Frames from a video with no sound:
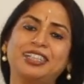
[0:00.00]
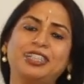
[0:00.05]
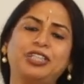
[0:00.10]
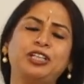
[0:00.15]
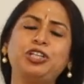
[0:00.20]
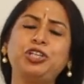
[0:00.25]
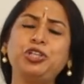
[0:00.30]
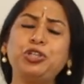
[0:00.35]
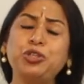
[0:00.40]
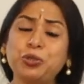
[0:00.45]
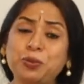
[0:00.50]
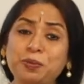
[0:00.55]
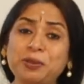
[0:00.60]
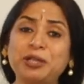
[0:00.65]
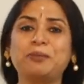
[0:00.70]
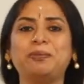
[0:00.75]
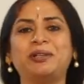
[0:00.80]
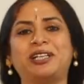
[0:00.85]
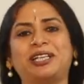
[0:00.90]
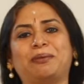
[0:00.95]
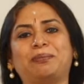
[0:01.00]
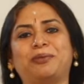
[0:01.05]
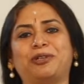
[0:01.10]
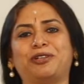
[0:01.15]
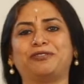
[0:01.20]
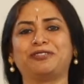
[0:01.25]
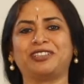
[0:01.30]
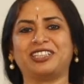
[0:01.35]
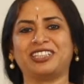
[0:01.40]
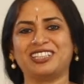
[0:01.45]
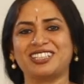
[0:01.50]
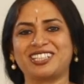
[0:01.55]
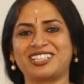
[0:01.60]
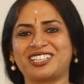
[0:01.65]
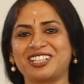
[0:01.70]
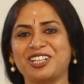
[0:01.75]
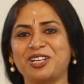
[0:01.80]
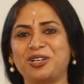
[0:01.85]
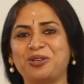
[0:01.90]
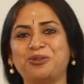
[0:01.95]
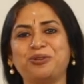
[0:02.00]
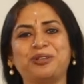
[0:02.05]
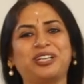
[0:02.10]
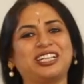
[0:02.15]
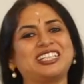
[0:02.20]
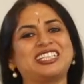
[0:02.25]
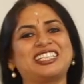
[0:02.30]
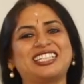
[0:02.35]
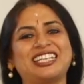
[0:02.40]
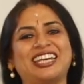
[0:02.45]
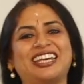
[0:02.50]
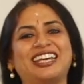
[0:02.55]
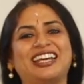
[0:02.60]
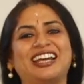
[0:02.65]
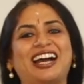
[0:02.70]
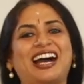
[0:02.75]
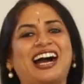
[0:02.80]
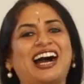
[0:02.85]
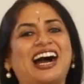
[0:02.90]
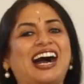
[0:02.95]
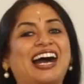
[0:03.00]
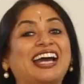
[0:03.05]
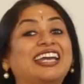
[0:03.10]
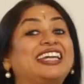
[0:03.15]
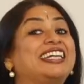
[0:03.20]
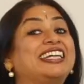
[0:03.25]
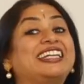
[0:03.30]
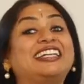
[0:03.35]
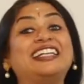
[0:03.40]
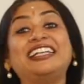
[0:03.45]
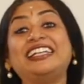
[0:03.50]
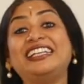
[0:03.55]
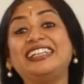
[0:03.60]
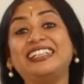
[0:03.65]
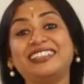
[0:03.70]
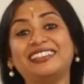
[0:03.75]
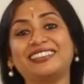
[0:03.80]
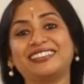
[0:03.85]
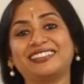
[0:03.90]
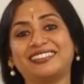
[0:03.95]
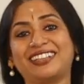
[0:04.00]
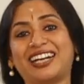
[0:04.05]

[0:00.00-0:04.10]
innumerable number of girls who can say, I can lead.